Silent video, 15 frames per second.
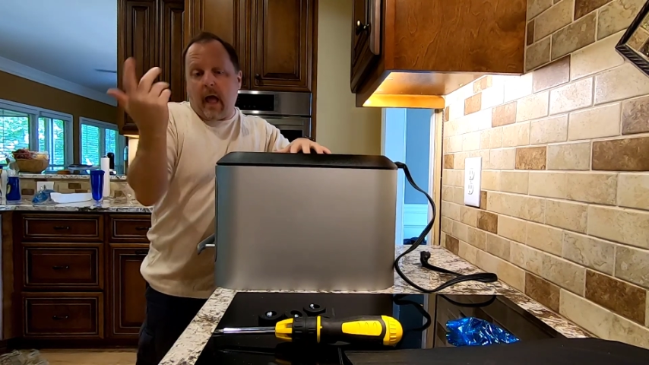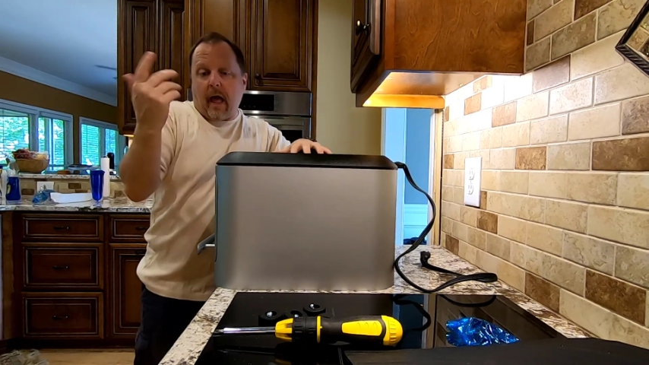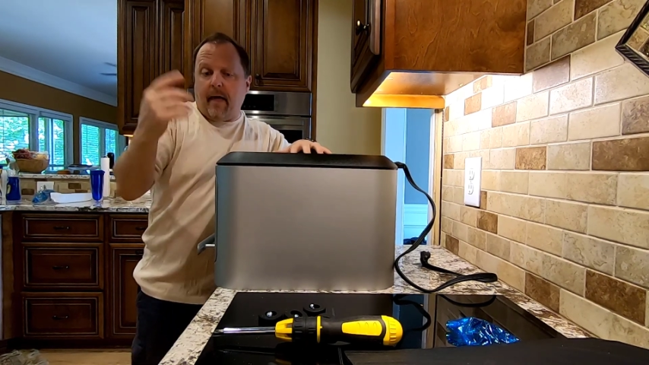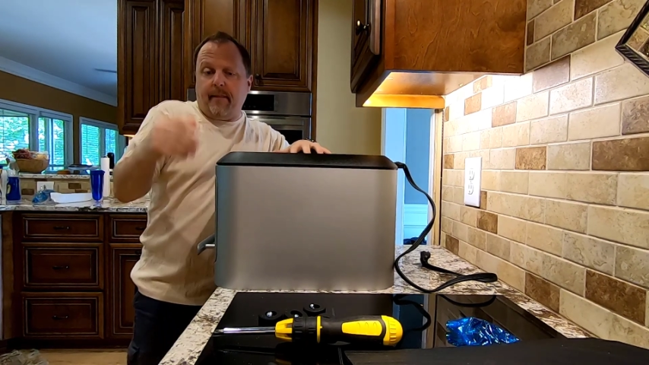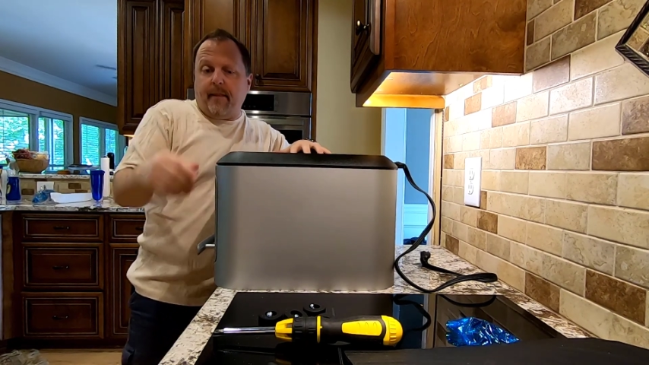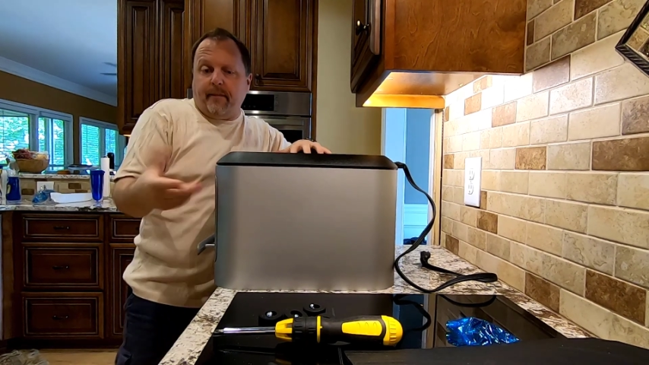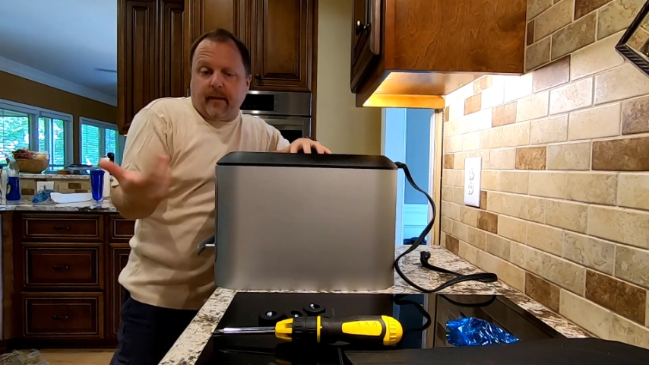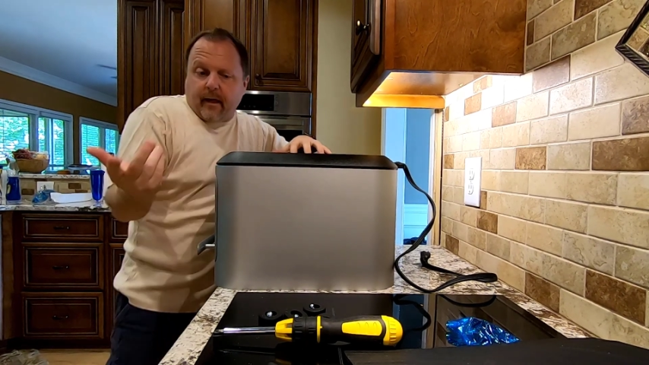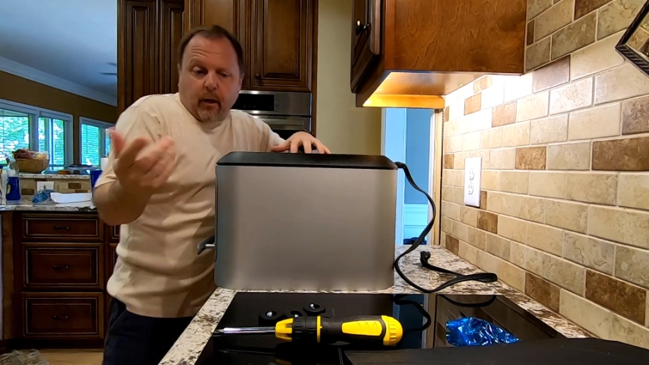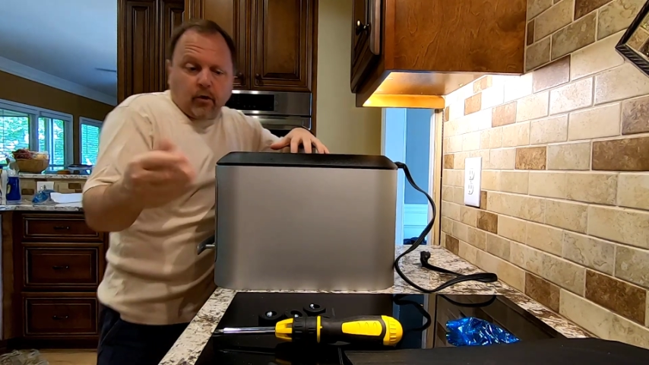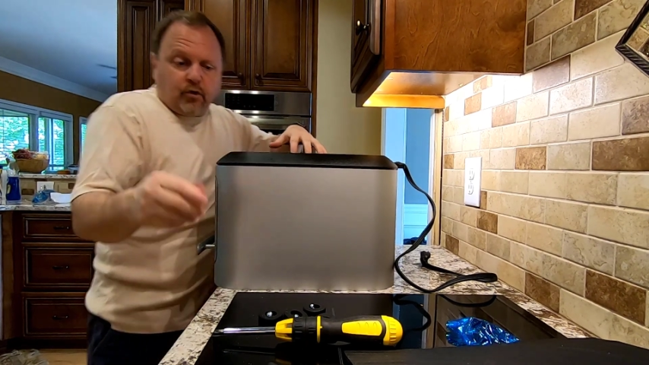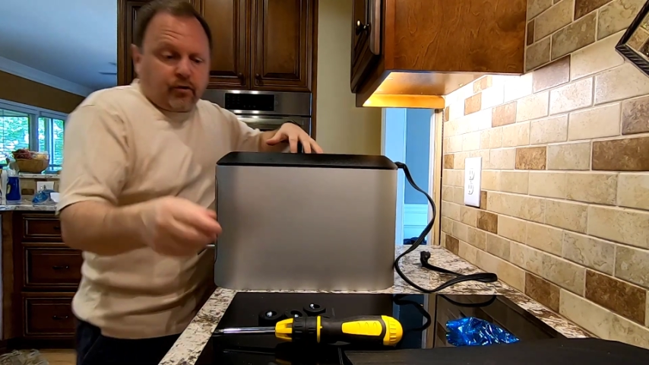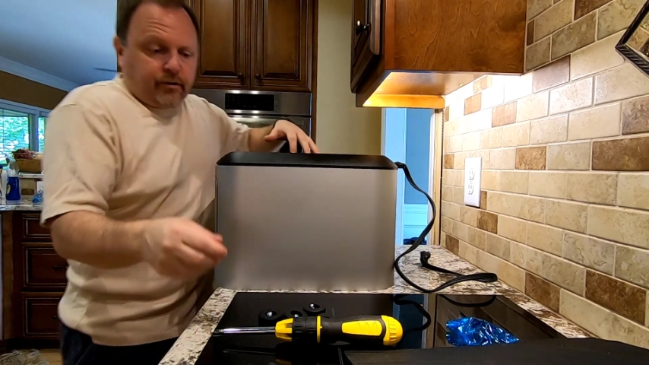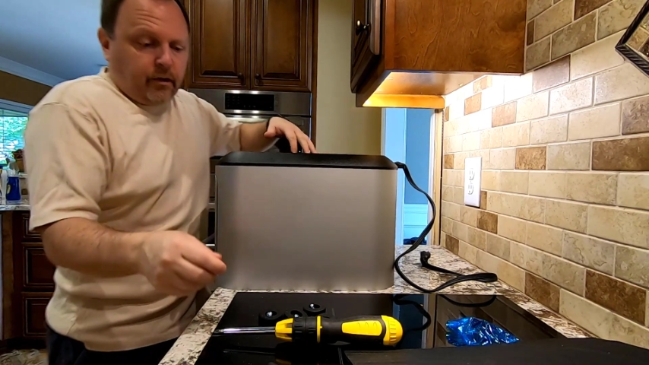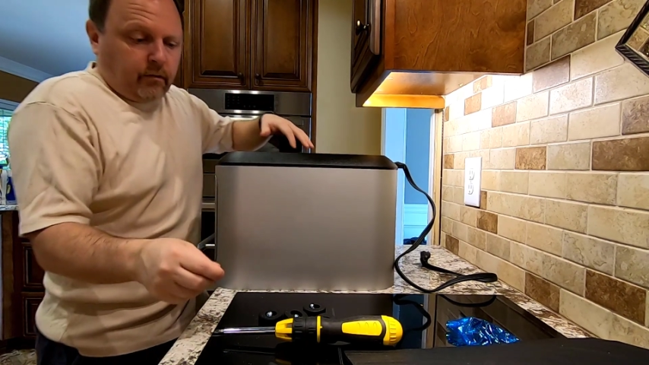and then it
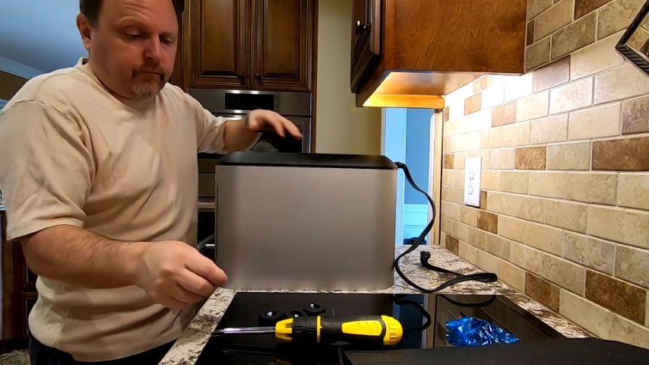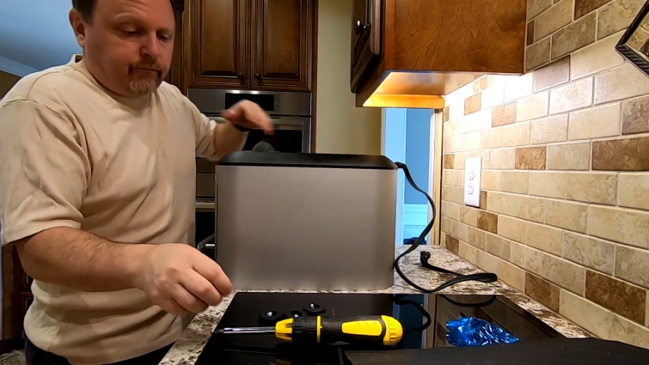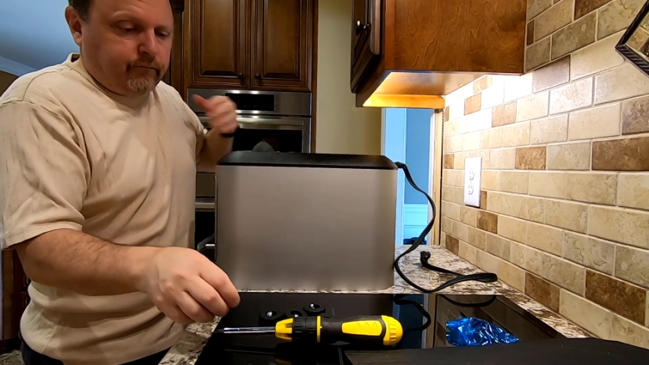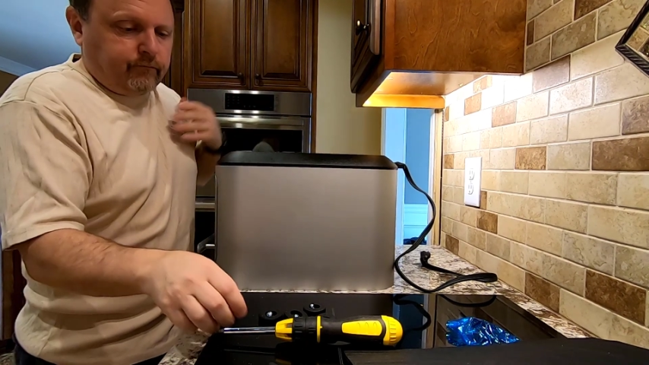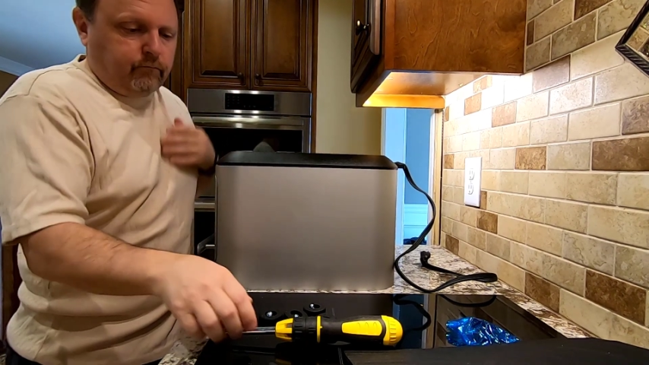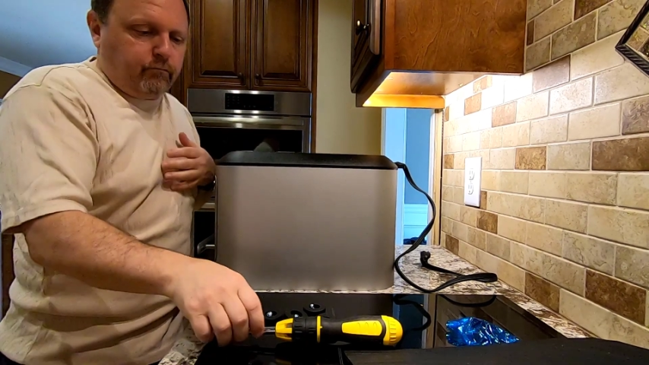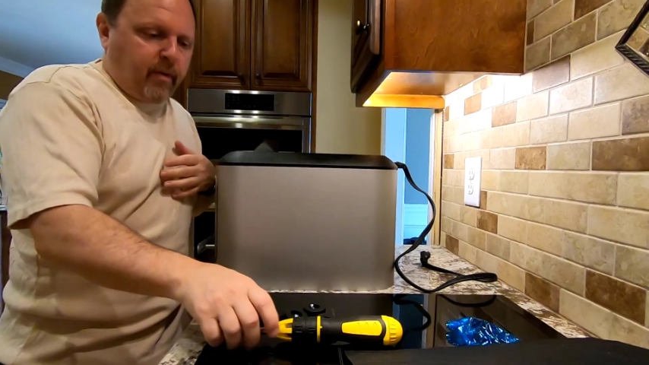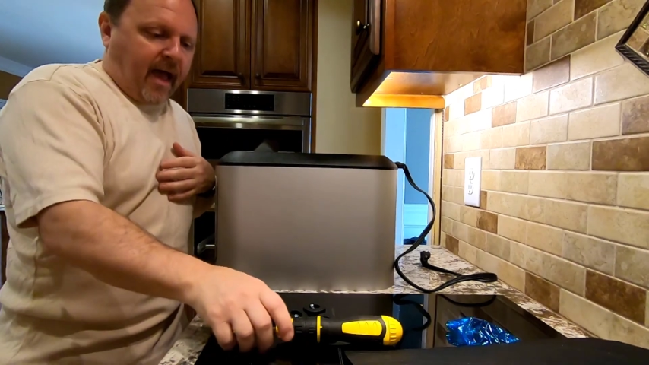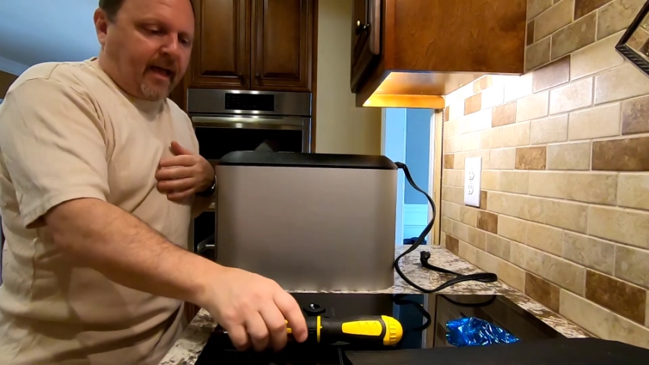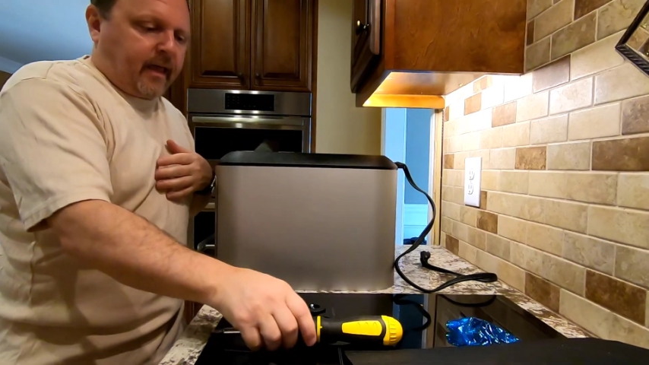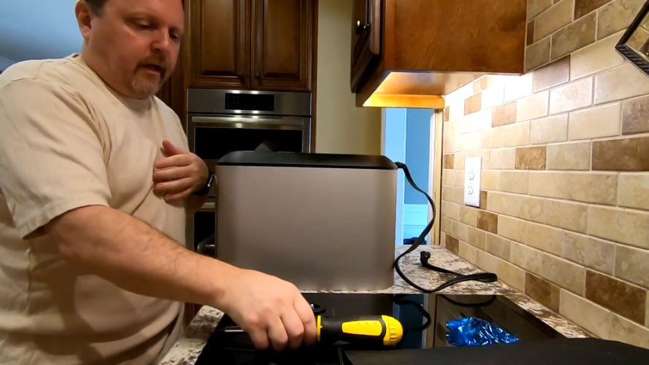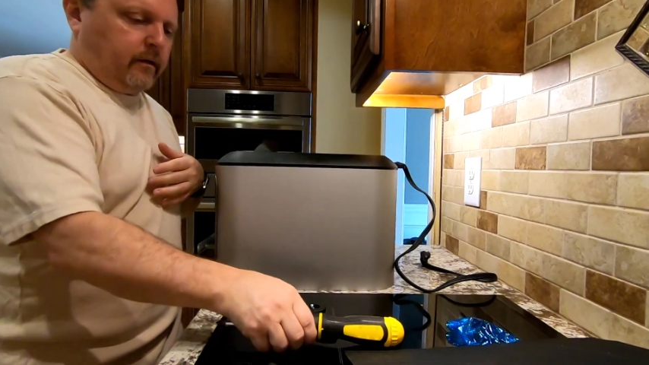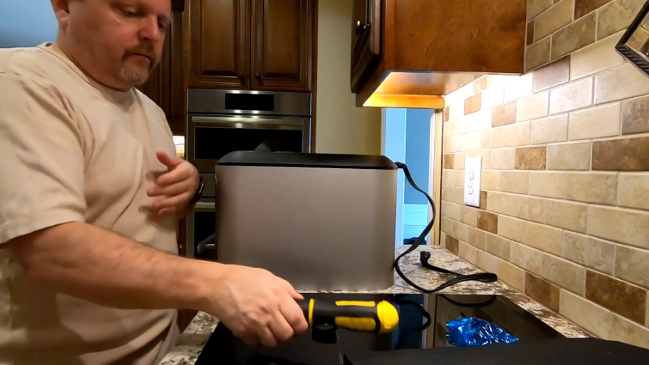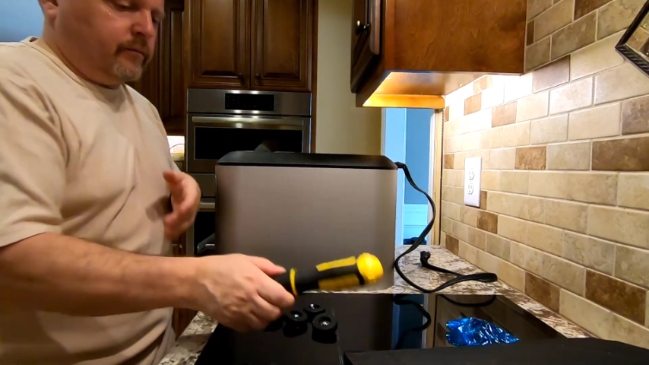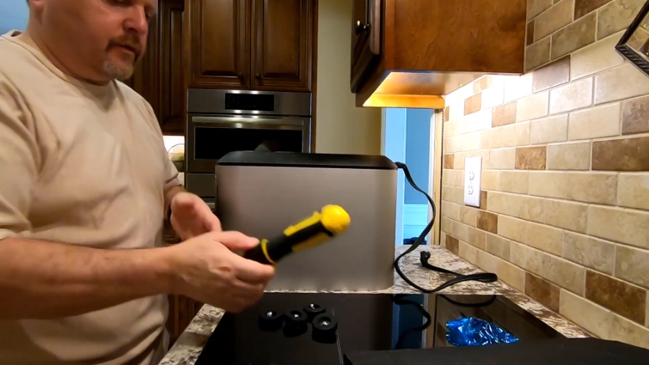goes, back in.